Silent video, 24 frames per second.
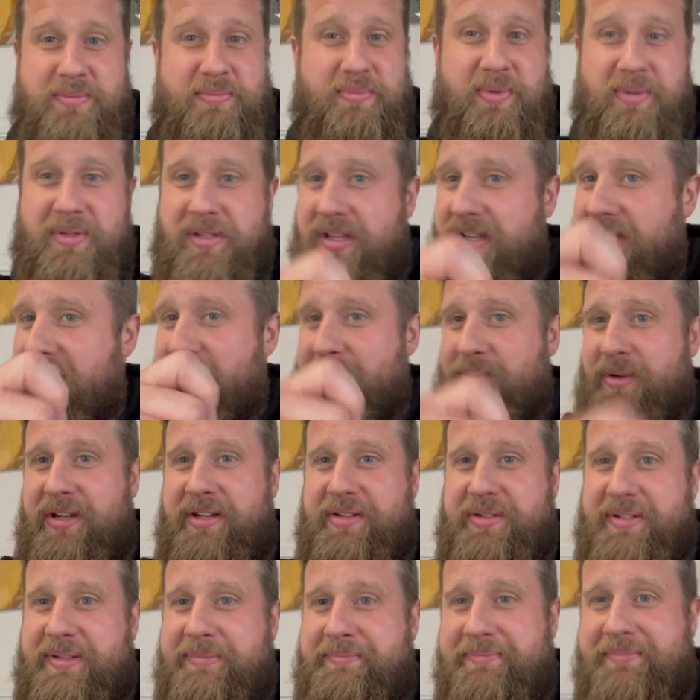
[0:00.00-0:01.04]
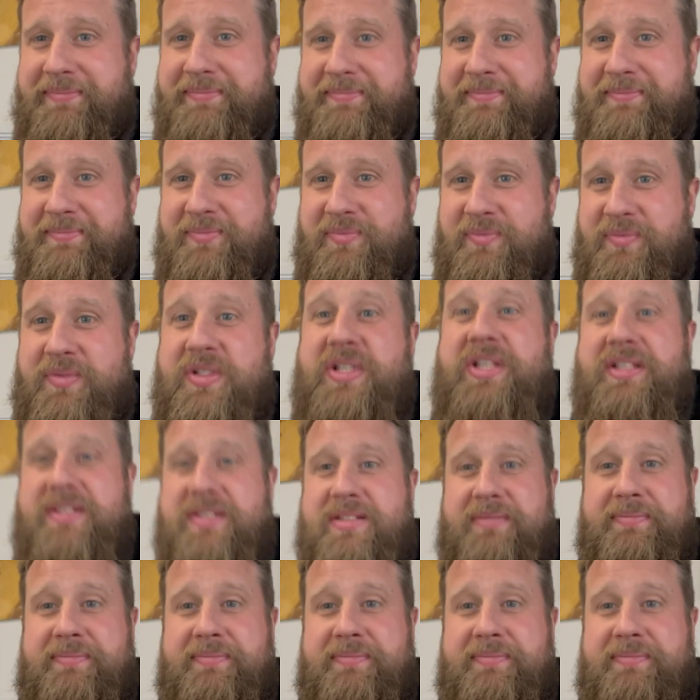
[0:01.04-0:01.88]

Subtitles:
pulling a camera out on him. Cheers.